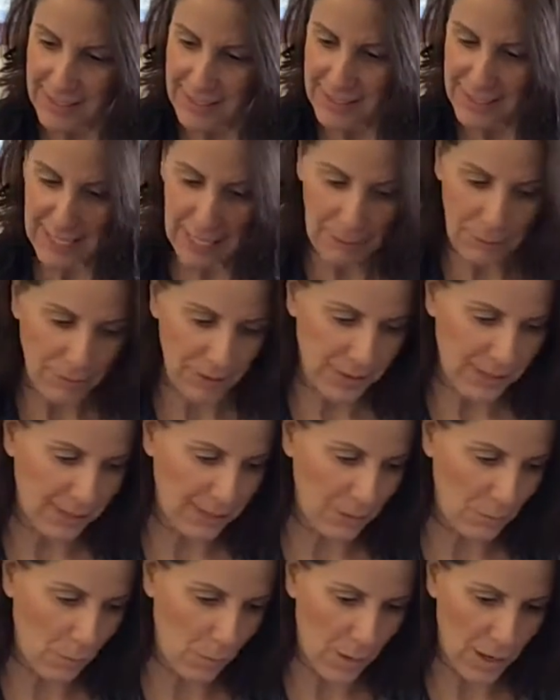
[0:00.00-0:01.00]
Cypress
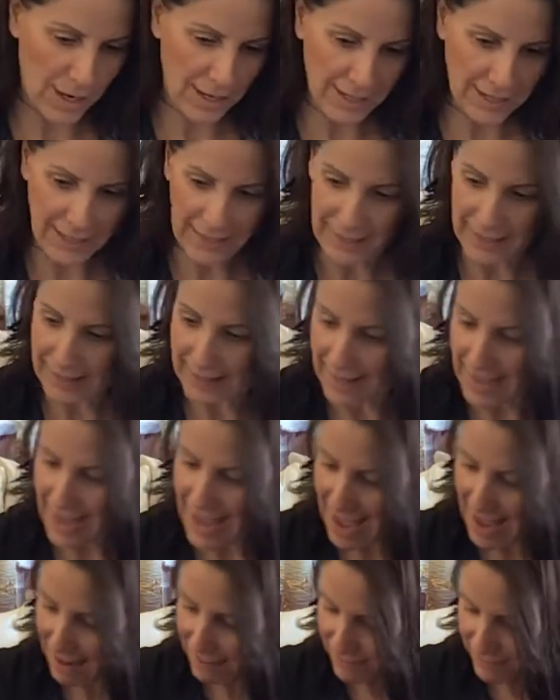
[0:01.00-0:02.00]
in one on the
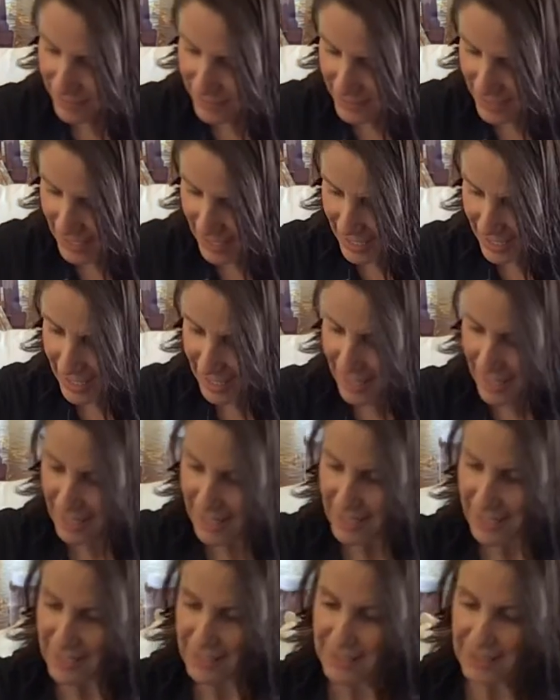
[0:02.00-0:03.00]
left,
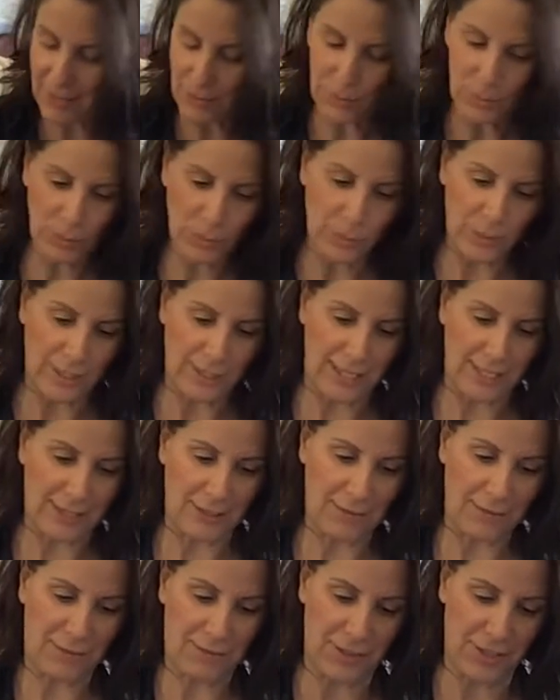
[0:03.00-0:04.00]
and I like the
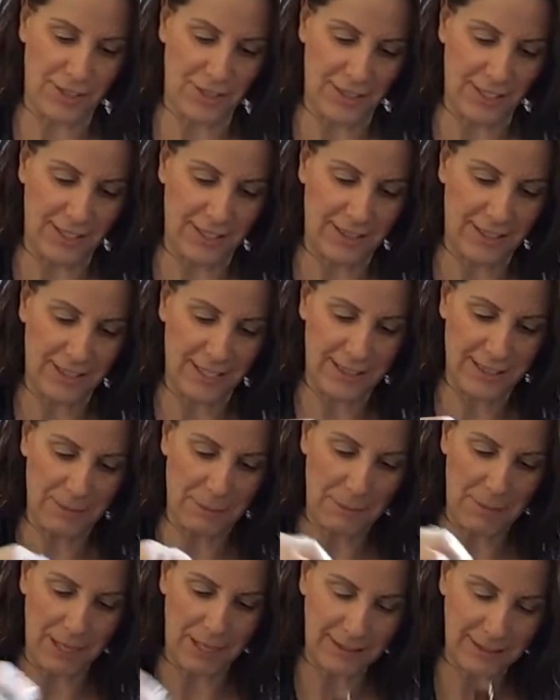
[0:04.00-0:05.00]
fir needle. That's
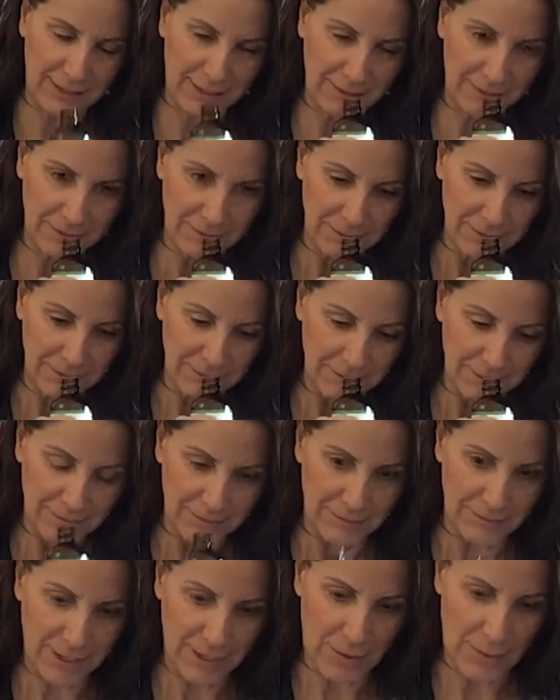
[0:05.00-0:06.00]
amazing.
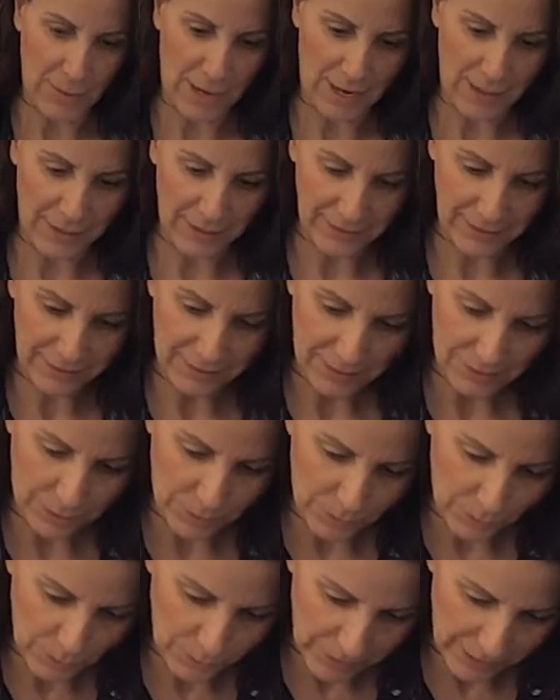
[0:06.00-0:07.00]
Oh wow, that's
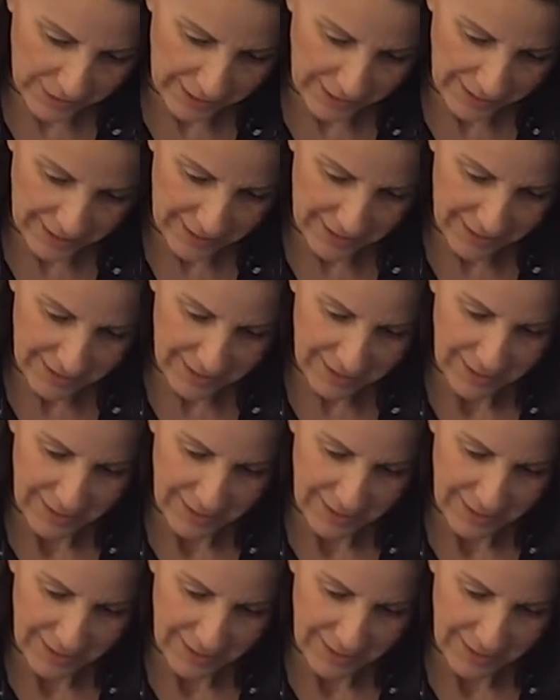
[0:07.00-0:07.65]
great.